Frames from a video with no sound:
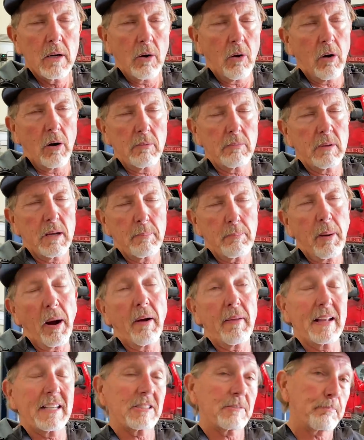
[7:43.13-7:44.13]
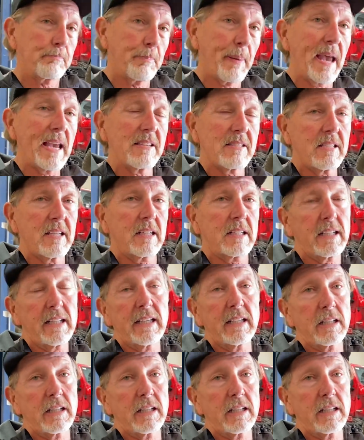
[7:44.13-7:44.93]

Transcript: or a bar that's basically